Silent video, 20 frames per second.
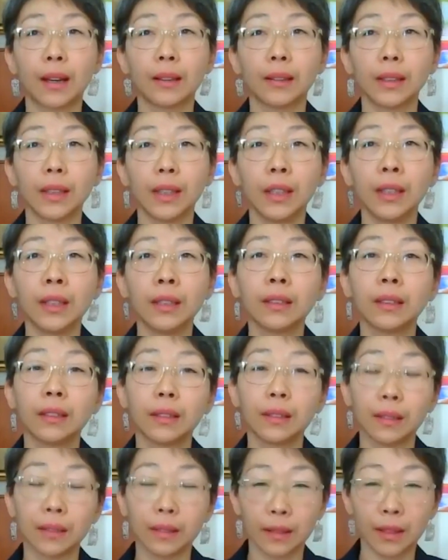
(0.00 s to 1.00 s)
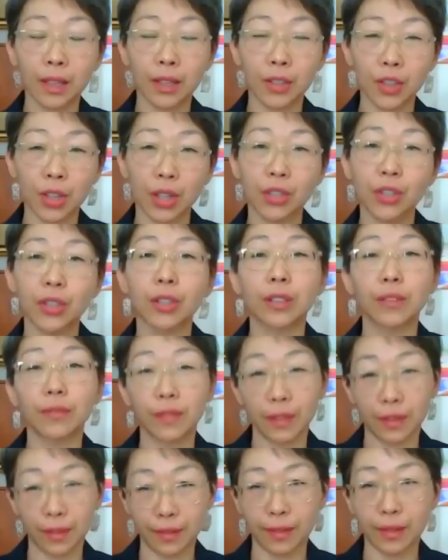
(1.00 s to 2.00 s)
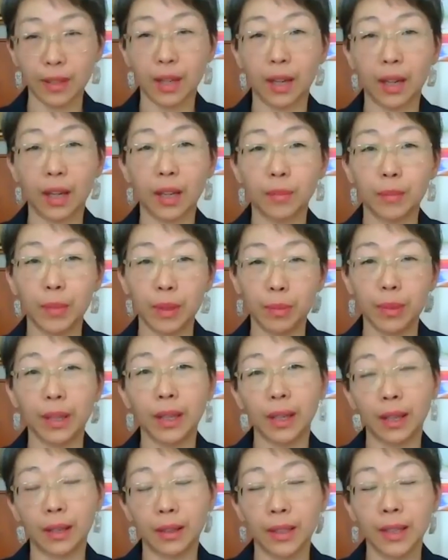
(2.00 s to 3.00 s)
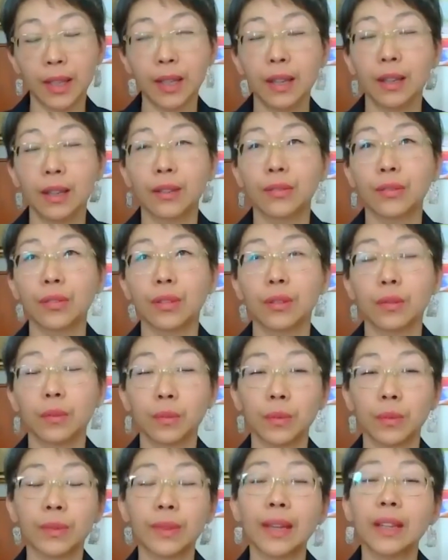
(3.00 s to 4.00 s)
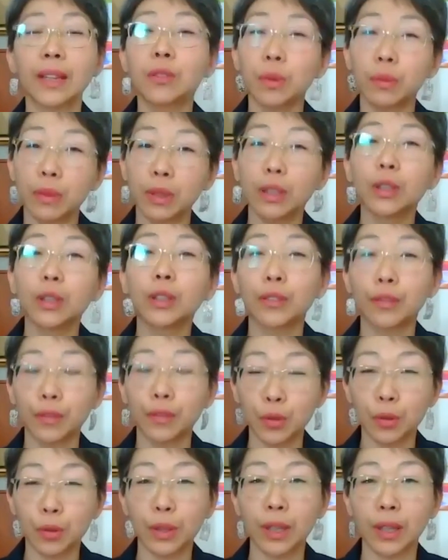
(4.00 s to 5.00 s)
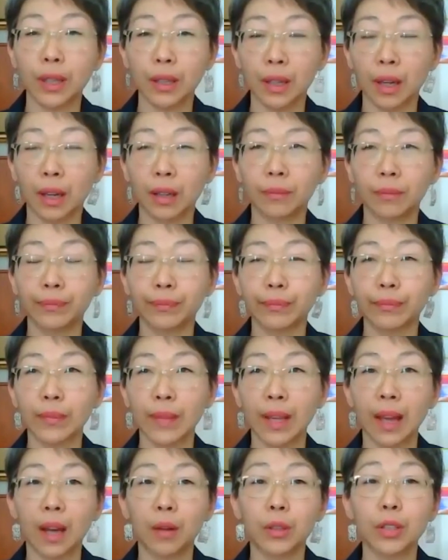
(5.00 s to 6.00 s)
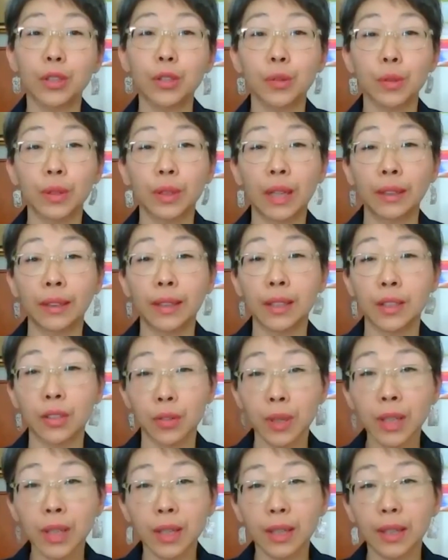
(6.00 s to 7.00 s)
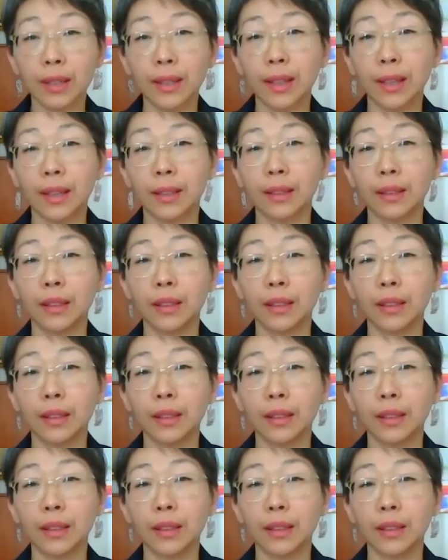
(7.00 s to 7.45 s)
in conjunction with BBK. So that's what we learned during our online training, that